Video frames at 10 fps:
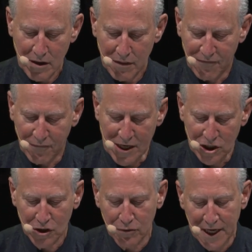the
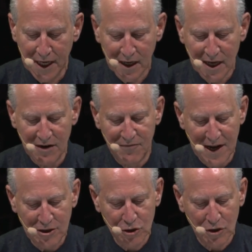French critic,
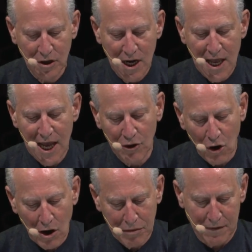adventurer, and
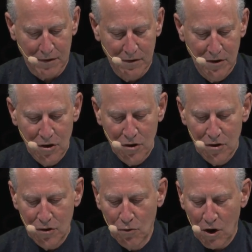author,
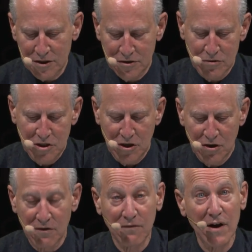who also
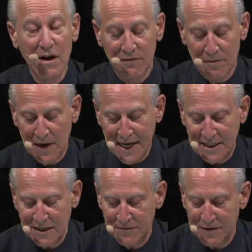served from
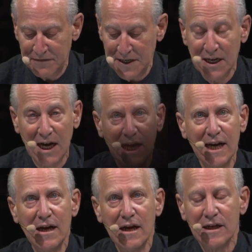
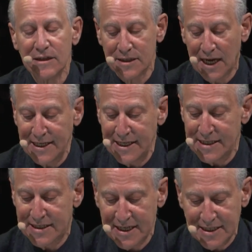1959 to
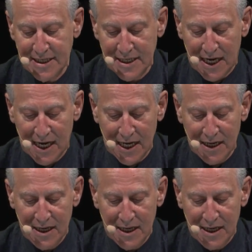1969